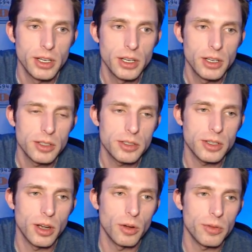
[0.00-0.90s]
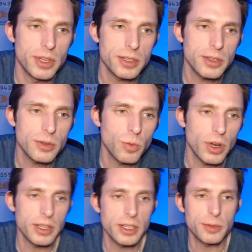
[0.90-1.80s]
So this is one
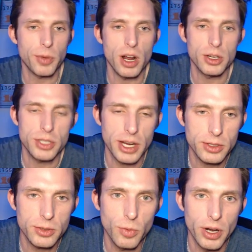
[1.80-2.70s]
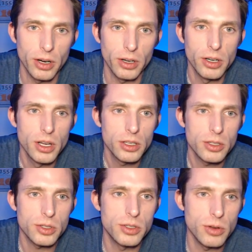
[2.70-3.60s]
of these projects where
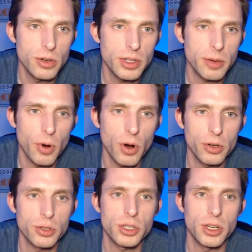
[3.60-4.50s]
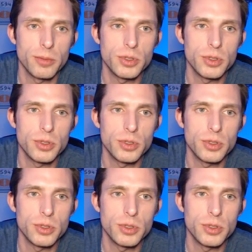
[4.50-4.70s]
just due to their partnerships,